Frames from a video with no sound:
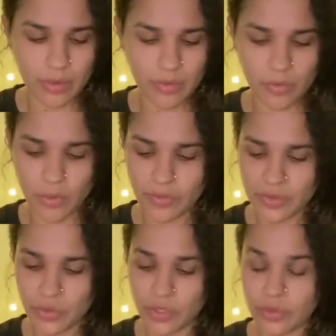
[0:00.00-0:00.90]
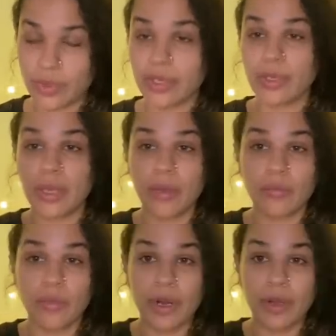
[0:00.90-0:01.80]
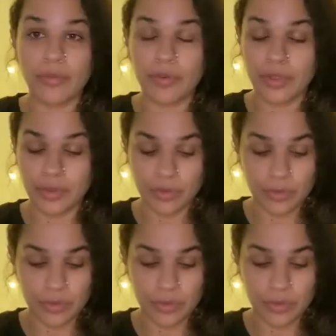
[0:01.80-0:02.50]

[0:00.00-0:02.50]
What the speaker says: Four of Swords wanted to come right out for you.